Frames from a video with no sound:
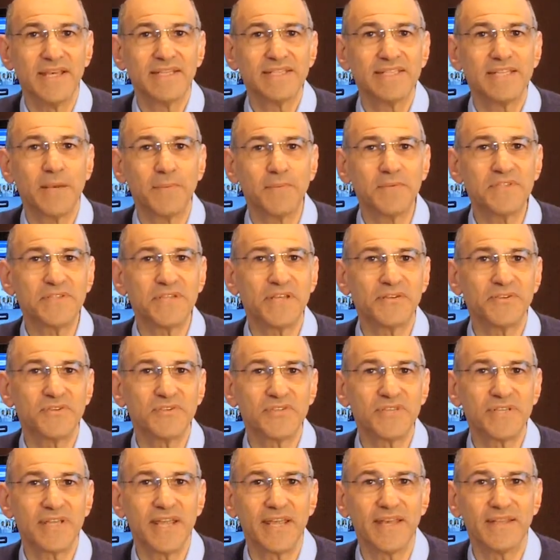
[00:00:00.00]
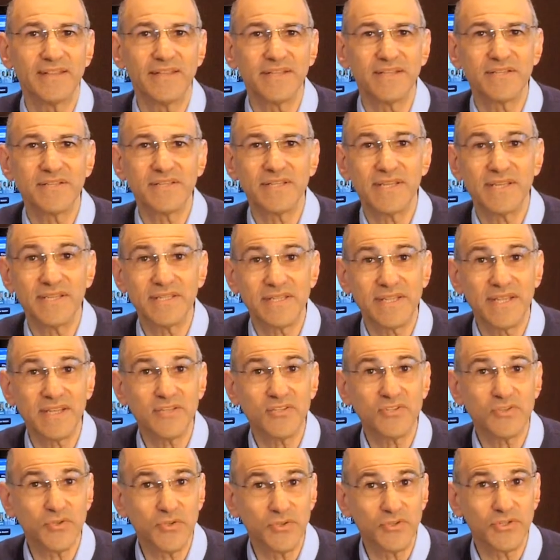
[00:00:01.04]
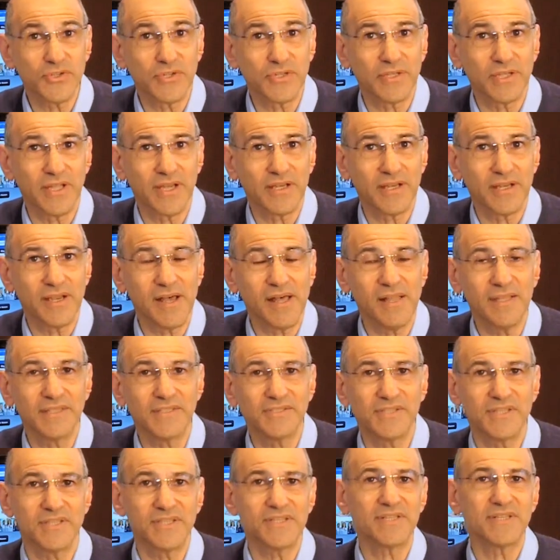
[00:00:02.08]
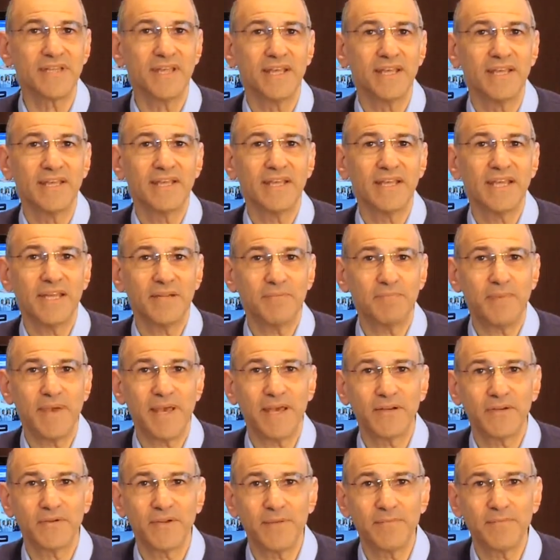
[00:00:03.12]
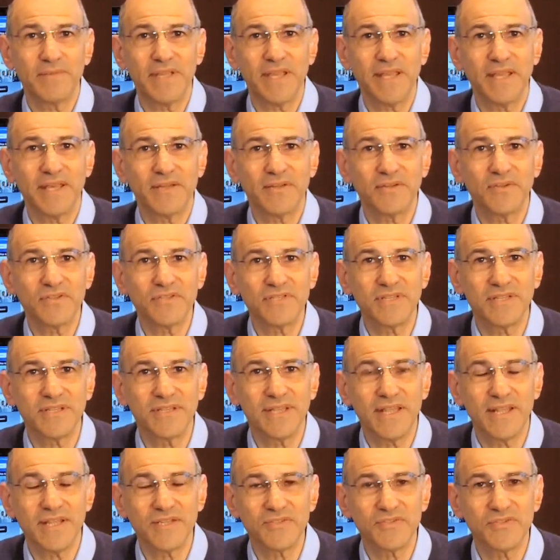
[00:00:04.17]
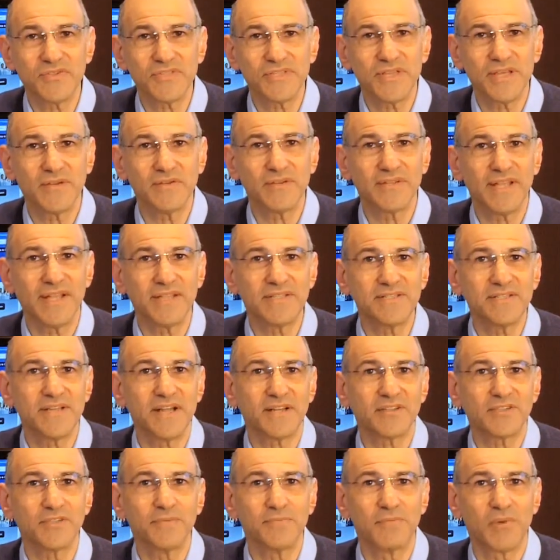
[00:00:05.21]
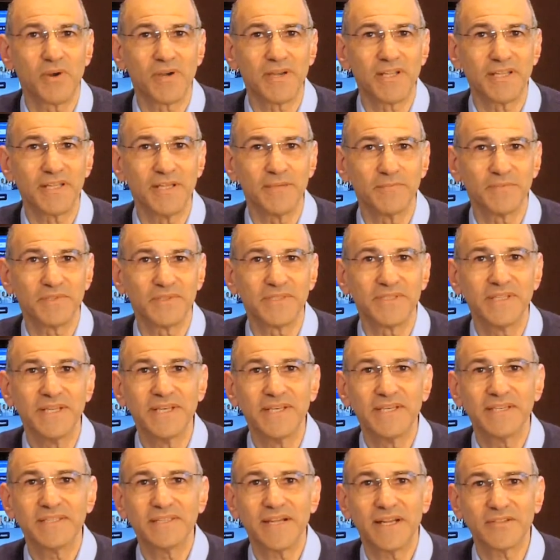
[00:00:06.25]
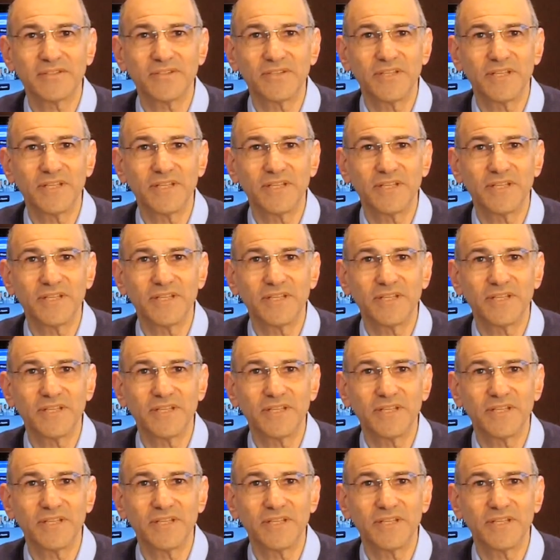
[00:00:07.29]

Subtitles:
To help us understand this is a surgical oncologist at Banner MD Anderson Cancer Center, and that's Dr. Mark Gimbel. Dr.